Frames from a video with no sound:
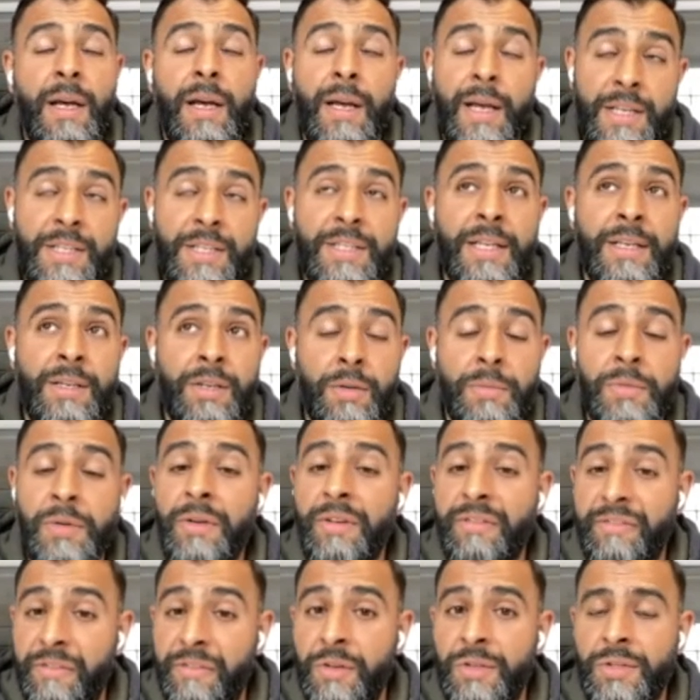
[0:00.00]
actually ended up
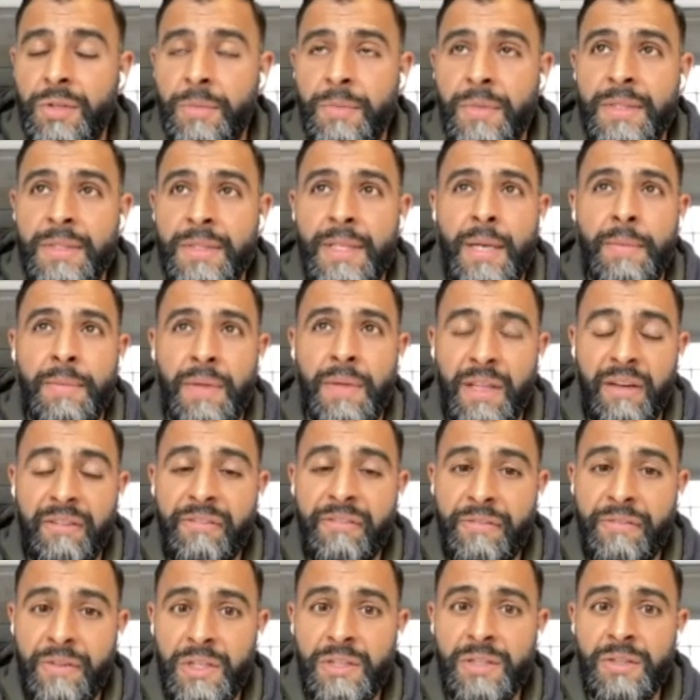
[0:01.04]
doing a few summers there, but that
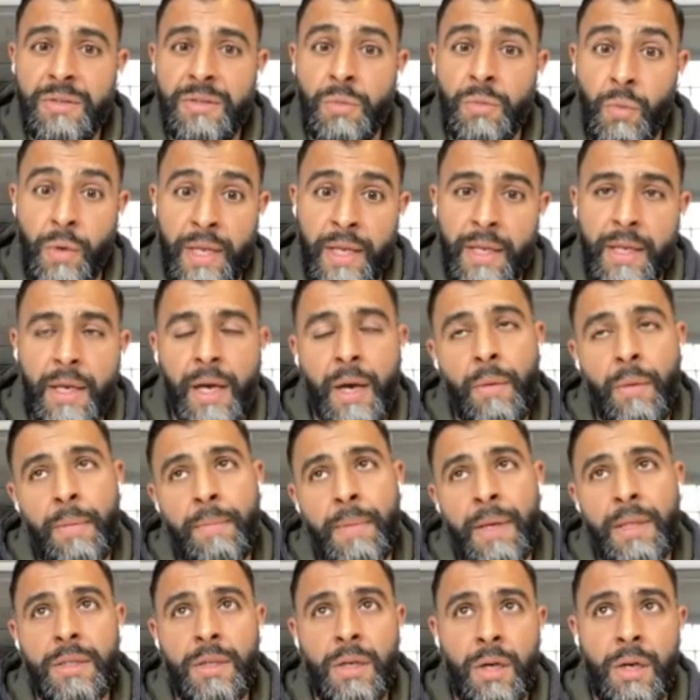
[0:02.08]
first week I went
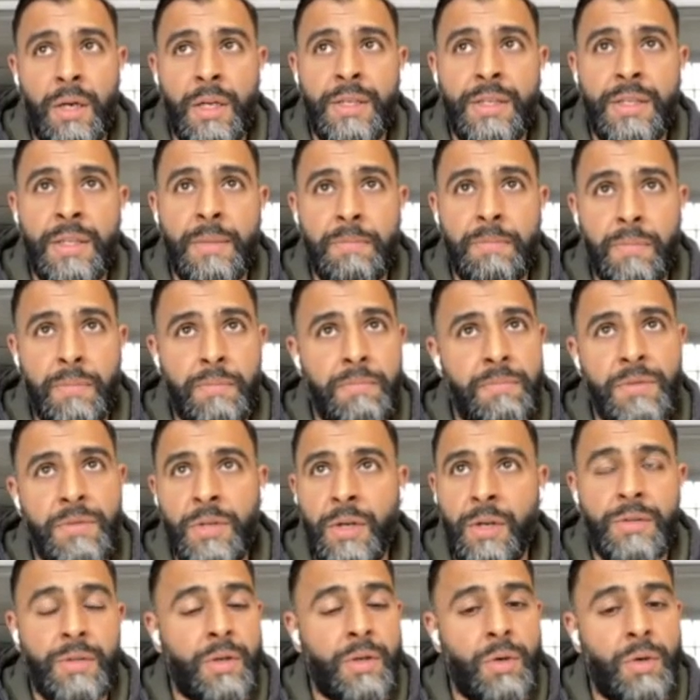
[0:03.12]
back to college and
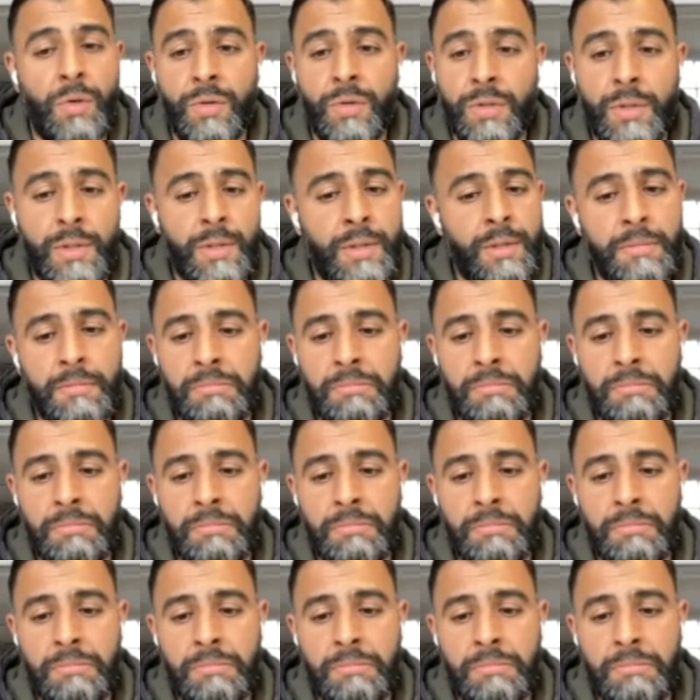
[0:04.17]
chose a course.